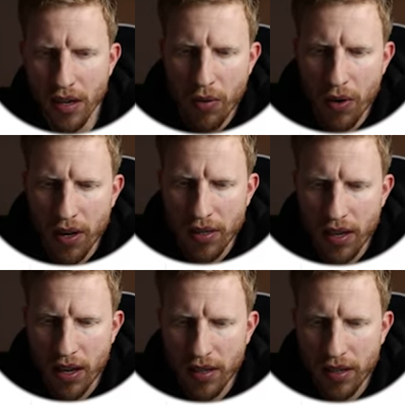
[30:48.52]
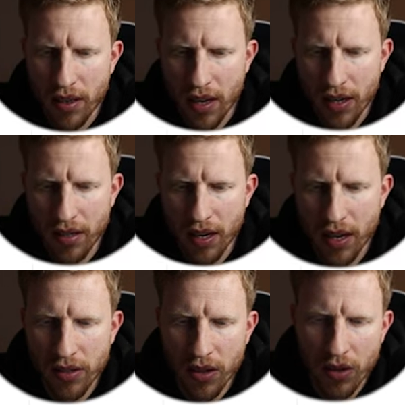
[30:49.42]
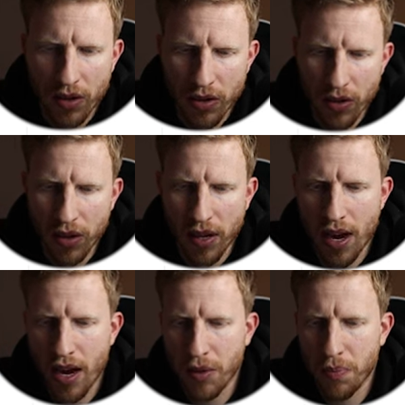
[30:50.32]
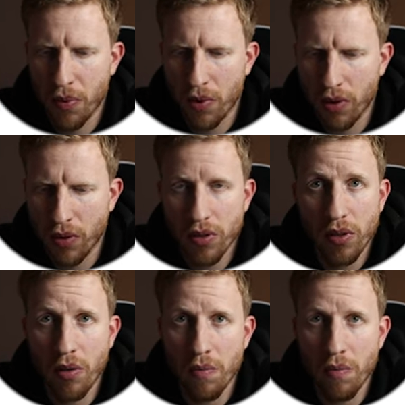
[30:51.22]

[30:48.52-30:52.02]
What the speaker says: What is this? This is an ugly ass product.